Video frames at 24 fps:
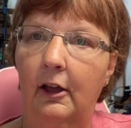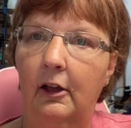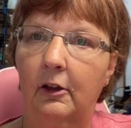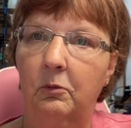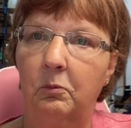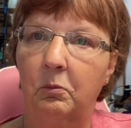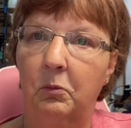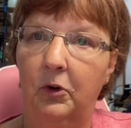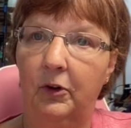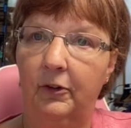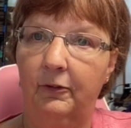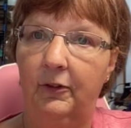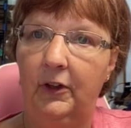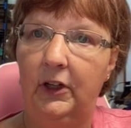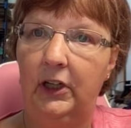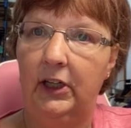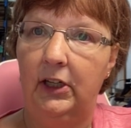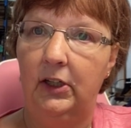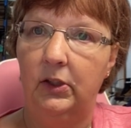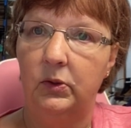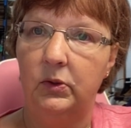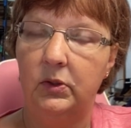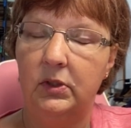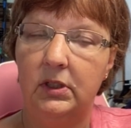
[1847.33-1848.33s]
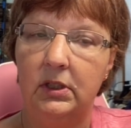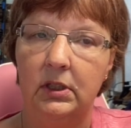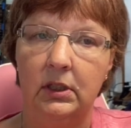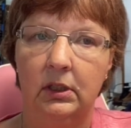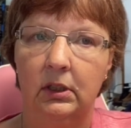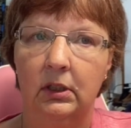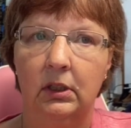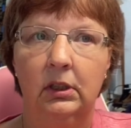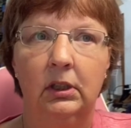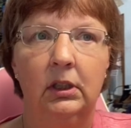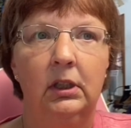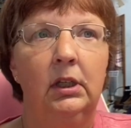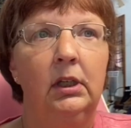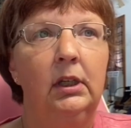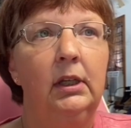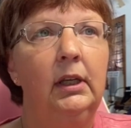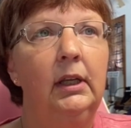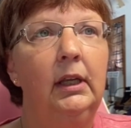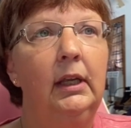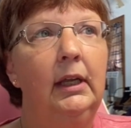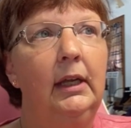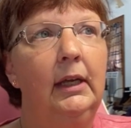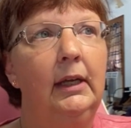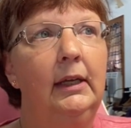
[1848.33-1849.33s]
more videos.
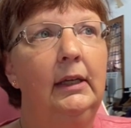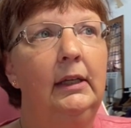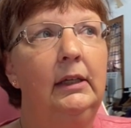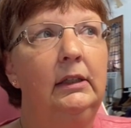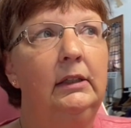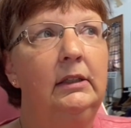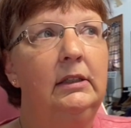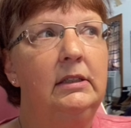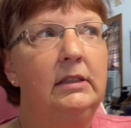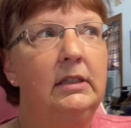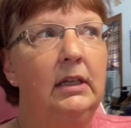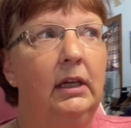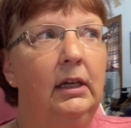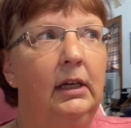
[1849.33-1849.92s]
And